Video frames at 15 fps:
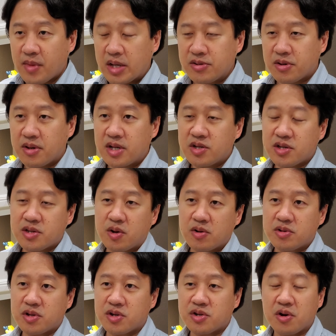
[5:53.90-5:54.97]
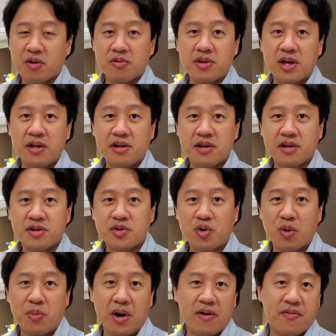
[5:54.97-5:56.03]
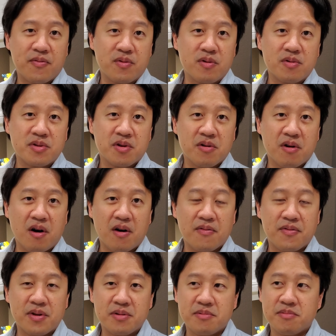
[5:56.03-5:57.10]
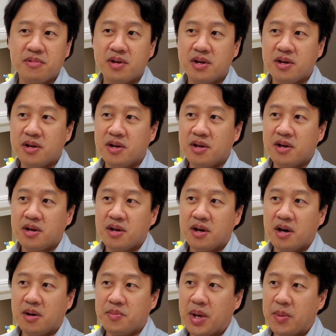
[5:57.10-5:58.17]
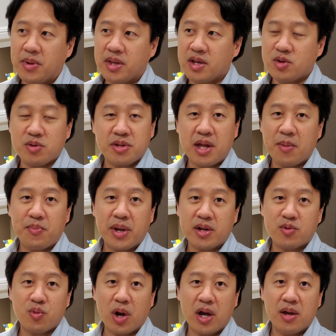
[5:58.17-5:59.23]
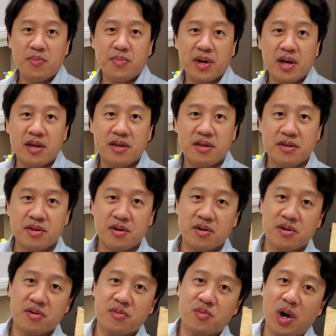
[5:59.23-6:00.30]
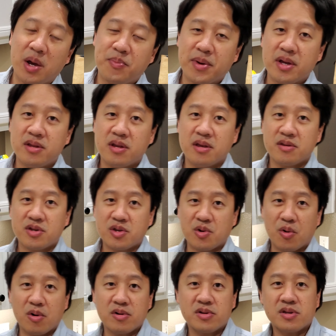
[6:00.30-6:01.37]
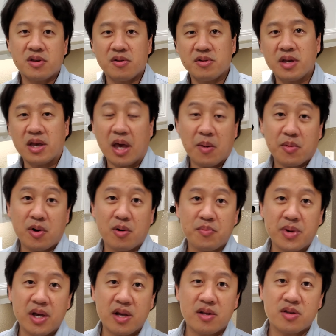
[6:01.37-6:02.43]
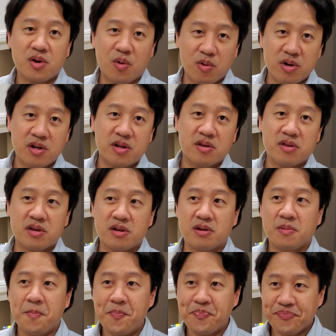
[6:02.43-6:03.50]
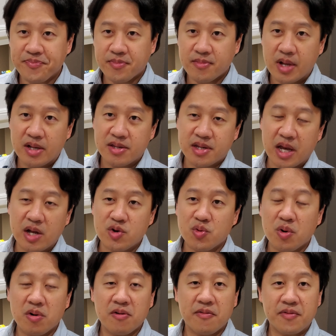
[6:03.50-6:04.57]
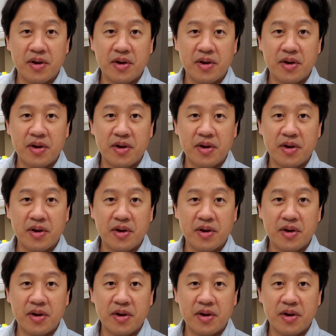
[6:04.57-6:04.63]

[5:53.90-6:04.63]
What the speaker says: So that just goes to show that store-bought fruits are often, maybe this was not picked ripe and they're ripened in stores using chemical means according to the schedule of